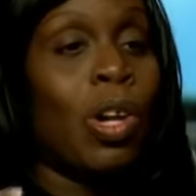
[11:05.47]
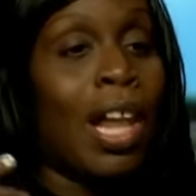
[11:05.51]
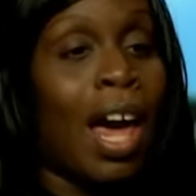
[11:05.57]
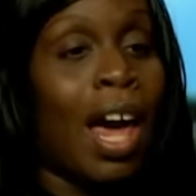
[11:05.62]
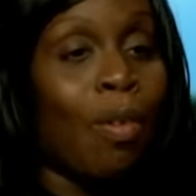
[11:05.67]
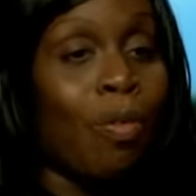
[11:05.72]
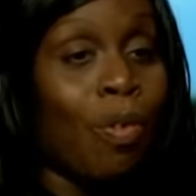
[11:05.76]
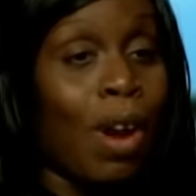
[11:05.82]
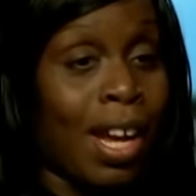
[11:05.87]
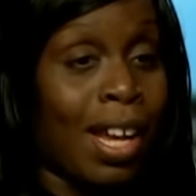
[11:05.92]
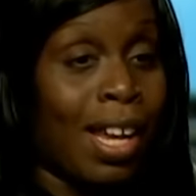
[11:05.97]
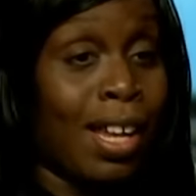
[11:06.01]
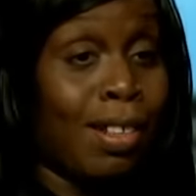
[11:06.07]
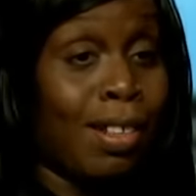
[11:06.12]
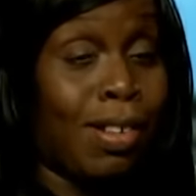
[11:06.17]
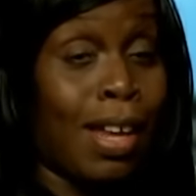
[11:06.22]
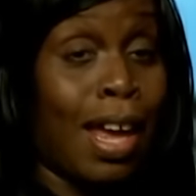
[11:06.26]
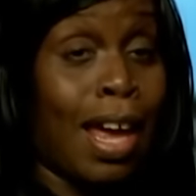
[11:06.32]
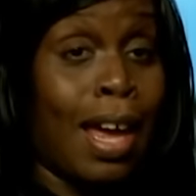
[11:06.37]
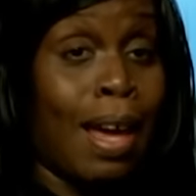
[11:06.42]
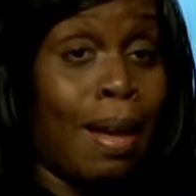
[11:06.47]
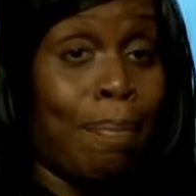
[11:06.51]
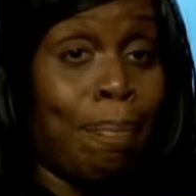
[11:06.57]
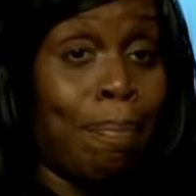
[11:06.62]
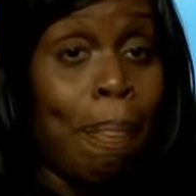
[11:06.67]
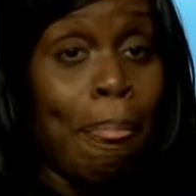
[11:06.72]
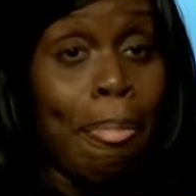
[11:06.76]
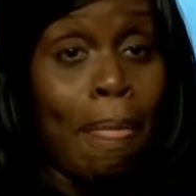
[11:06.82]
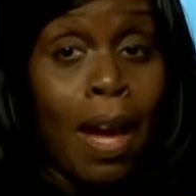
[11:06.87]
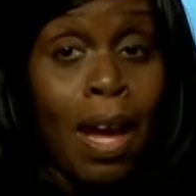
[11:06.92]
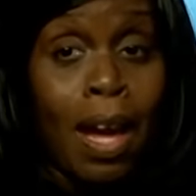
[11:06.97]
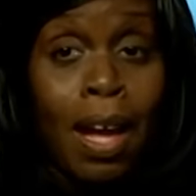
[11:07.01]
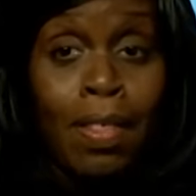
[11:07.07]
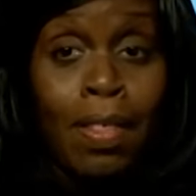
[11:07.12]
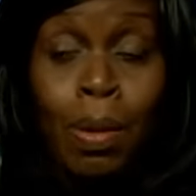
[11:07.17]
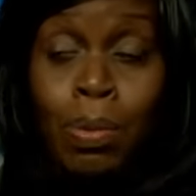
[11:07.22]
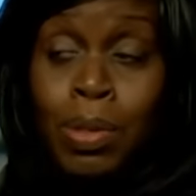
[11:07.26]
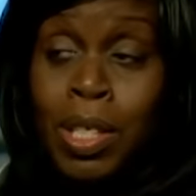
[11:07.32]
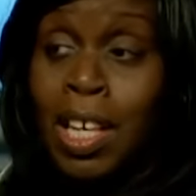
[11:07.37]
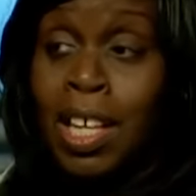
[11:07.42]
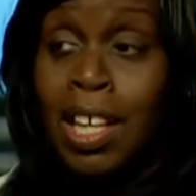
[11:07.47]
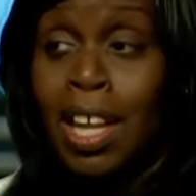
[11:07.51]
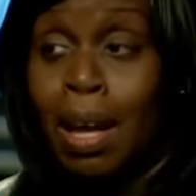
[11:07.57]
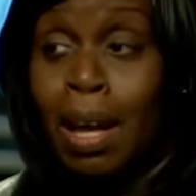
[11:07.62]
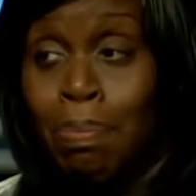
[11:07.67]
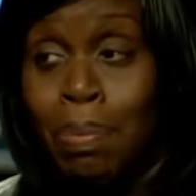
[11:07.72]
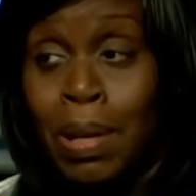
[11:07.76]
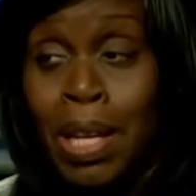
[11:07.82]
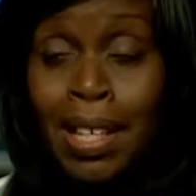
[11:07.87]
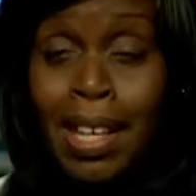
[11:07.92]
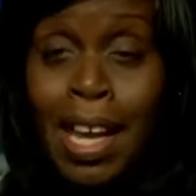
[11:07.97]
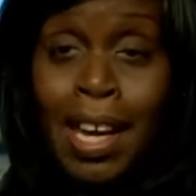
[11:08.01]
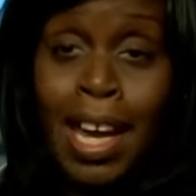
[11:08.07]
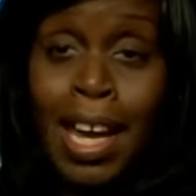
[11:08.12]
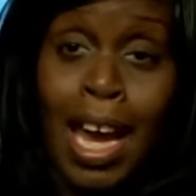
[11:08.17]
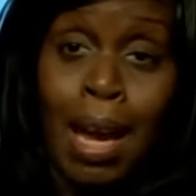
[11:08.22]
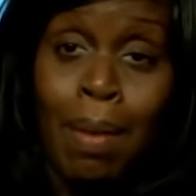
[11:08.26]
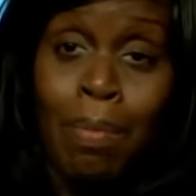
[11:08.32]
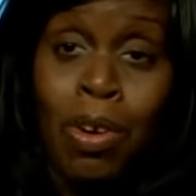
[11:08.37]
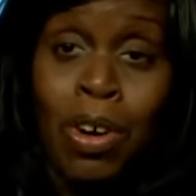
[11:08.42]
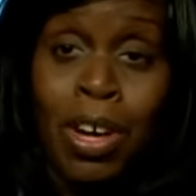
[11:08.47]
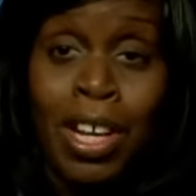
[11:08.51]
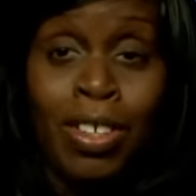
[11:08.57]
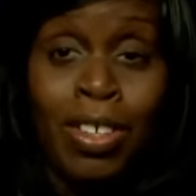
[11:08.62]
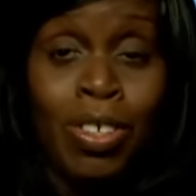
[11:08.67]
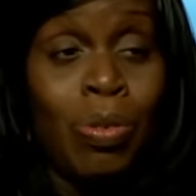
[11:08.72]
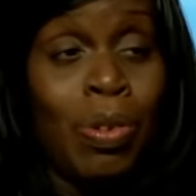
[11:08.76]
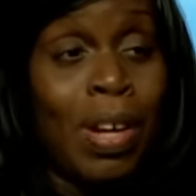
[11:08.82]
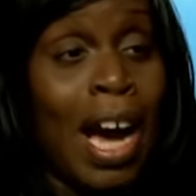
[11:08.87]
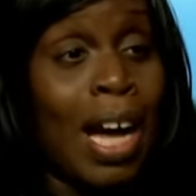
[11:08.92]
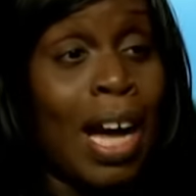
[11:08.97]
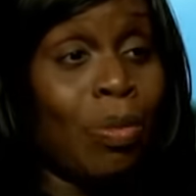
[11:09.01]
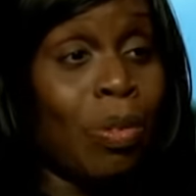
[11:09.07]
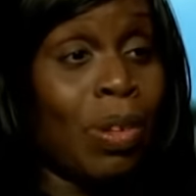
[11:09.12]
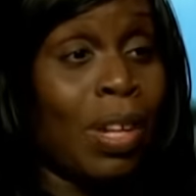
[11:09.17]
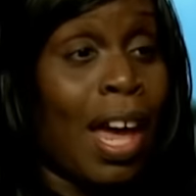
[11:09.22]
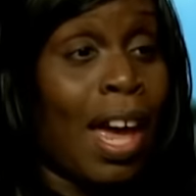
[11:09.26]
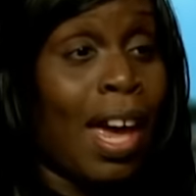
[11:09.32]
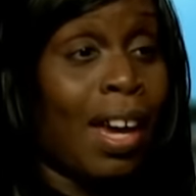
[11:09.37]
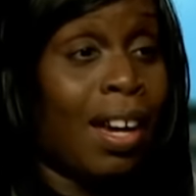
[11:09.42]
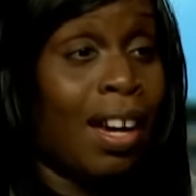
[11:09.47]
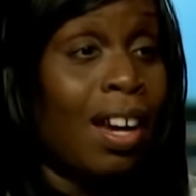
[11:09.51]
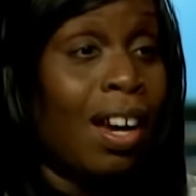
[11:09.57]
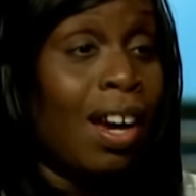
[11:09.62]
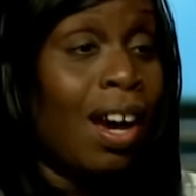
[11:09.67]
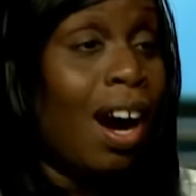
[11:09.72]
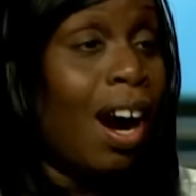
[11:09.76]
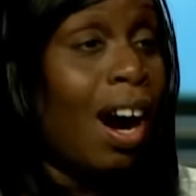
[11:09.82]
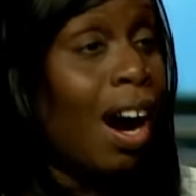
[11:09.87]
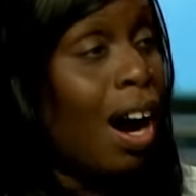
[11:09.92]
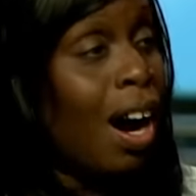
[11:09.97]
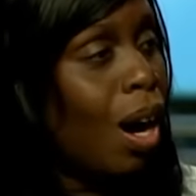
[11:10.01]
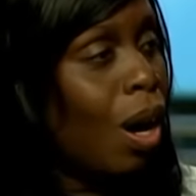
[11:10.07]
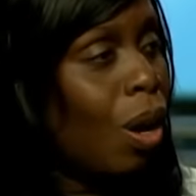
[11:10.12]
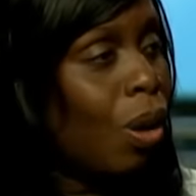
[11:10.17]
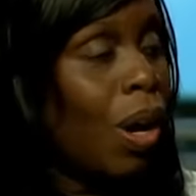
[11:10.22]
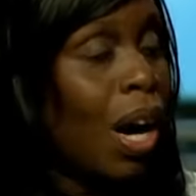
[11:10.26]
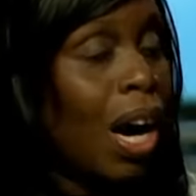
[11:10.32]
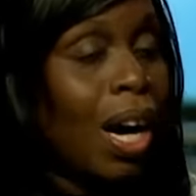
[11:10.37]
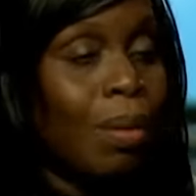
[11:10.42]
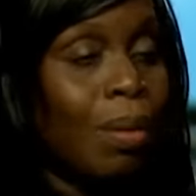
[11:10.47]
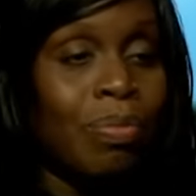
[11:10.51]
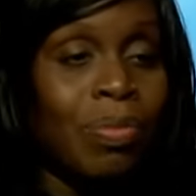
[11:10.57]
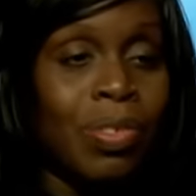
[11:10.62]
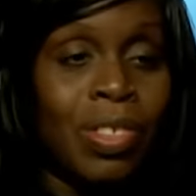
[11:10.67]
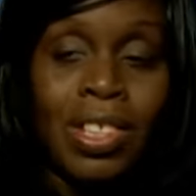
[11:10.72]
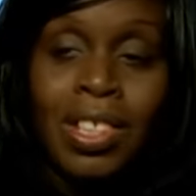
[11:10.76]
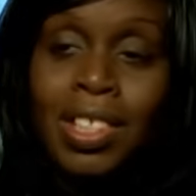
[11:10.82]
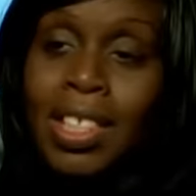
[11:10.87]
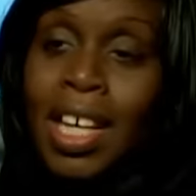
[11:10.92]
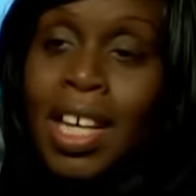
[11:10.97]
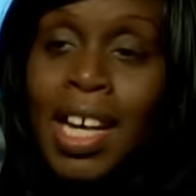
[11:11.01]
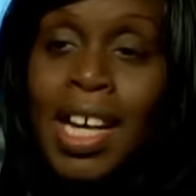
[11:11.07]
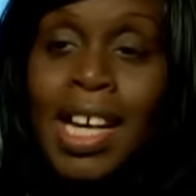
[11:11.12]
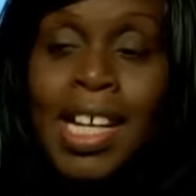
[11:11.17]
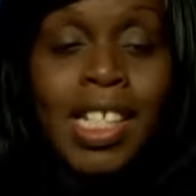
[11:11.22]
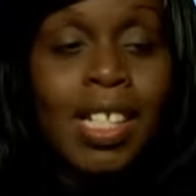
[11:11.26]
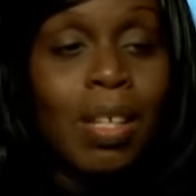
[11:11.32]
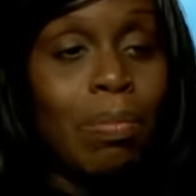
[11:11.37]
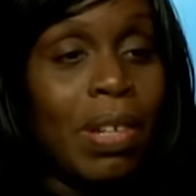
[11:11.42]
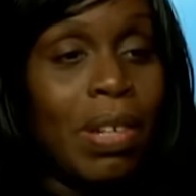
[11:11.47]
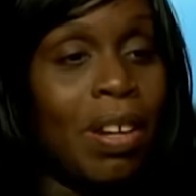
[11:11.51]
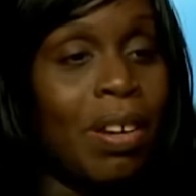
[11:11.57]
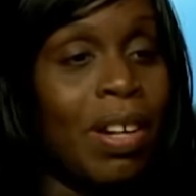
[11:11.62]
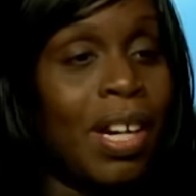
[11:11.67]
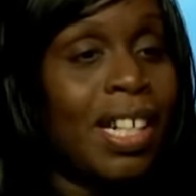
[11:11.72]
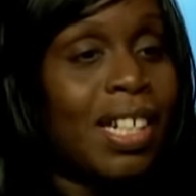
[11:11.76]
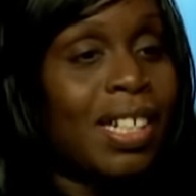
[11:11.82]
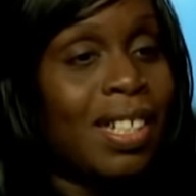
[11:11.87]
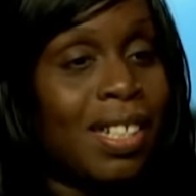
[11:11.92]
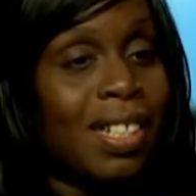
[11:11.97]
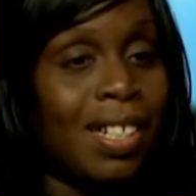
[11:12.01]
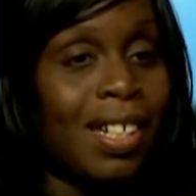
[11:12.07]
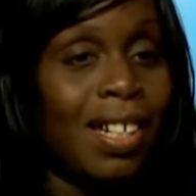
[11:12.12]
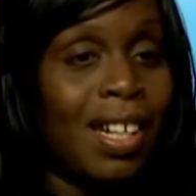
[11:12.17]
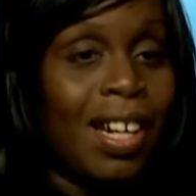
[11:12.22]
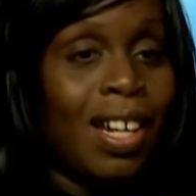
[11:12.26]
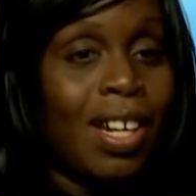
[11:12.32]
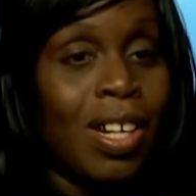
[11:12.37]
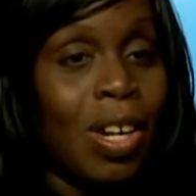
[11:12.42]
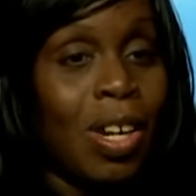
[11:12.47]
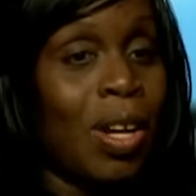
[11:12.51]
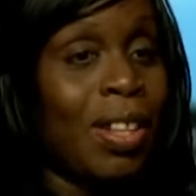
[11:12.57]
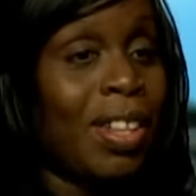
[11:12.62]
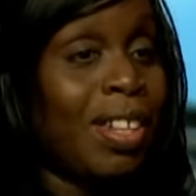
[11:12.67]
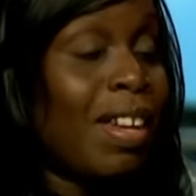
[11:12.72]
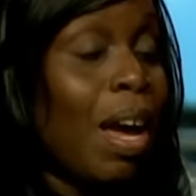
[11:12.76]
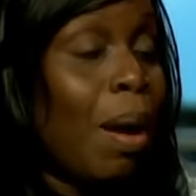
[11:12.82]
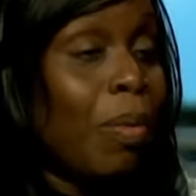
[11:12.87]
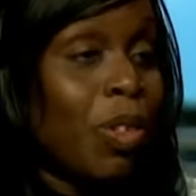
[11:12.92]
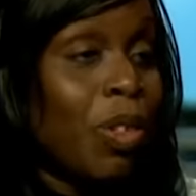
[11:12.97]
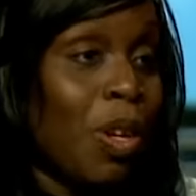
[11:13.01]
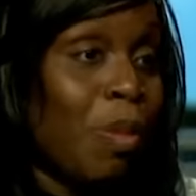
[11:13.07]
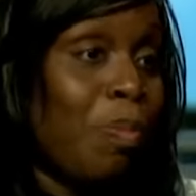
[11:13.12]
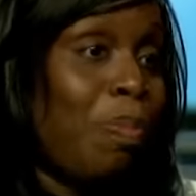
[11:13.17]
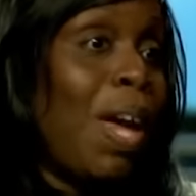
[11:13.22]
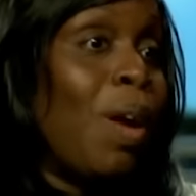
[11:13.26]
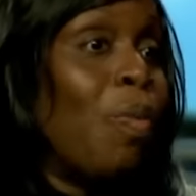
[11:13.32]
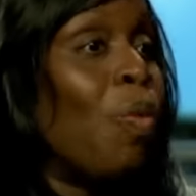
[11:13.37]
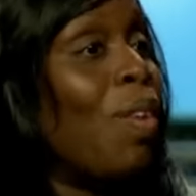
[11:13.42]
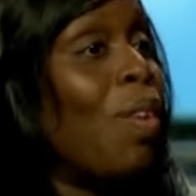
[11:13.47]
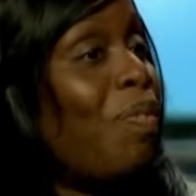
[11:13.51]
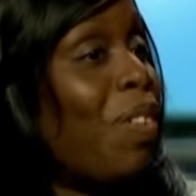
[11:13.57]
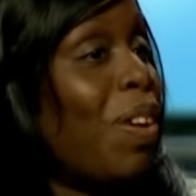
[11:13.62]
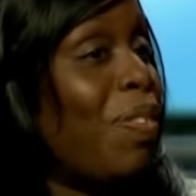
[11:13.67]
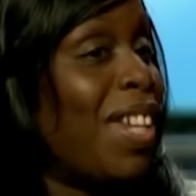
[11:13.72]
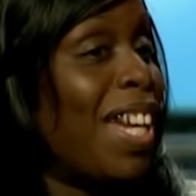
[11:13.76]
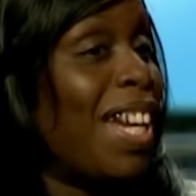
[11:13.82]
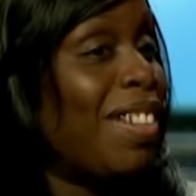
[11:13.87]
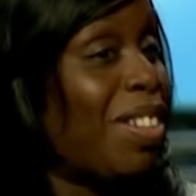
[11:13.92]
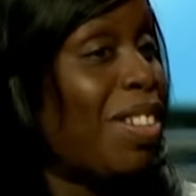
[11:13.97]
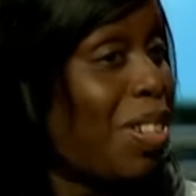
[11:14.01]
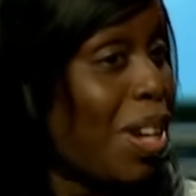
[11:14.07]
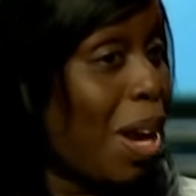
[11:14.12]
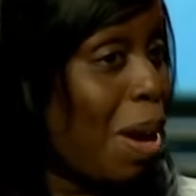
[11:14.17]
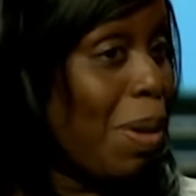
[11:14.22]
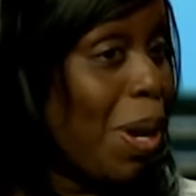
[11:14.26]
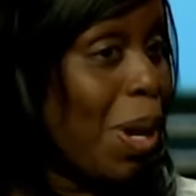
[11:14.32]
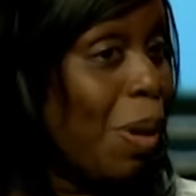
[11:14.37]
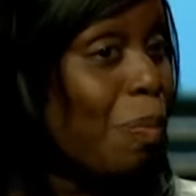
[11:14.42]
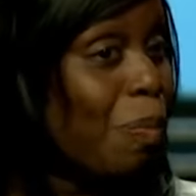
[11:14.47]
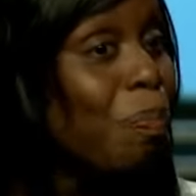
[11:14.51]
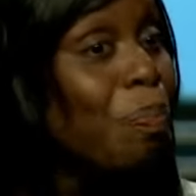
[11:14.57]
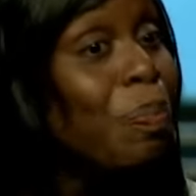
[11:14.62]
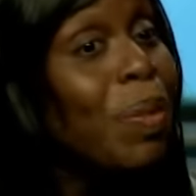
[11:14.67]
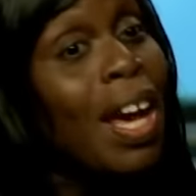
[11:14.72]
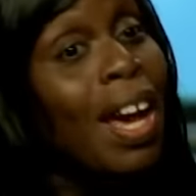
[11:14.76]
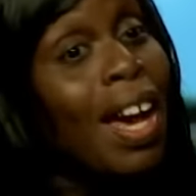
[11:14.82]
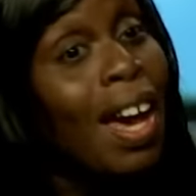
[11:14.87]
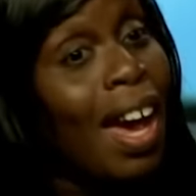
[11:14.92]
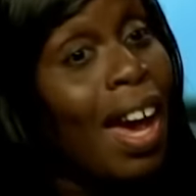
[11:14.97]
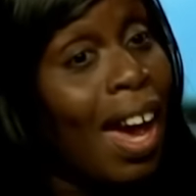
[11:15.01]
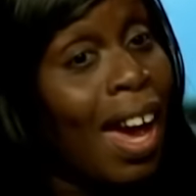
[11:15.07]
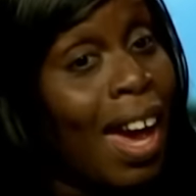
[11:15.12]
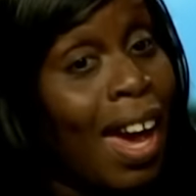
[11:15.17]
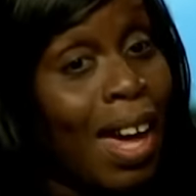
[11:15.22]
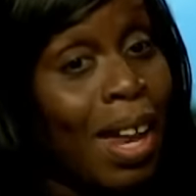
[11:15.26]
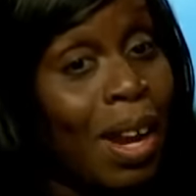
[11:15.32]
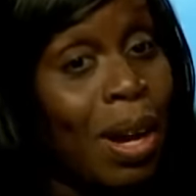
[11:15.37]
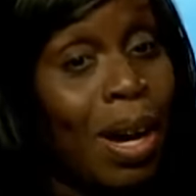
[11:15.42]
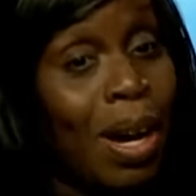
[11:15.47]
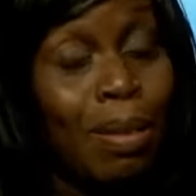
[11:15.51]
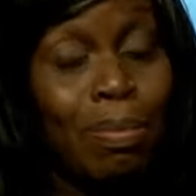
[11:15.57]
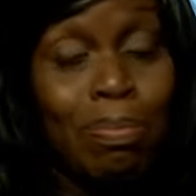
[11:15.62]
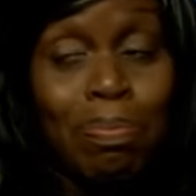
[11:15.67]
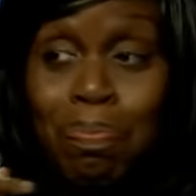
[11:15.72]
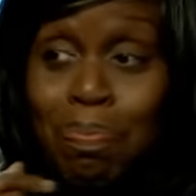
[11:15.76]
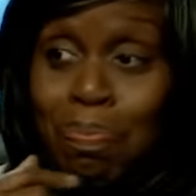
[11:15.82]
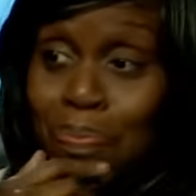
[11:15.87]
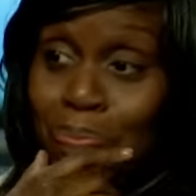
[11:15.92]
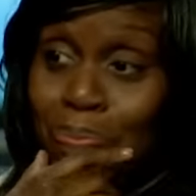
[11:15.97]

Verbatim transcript: a lot of records, and there was a club beat that came on, and two guys were like, oh, um, here's some lyrics. You know, at the time I was getting paid one fifty as a demo. Mm-hmm. And, um,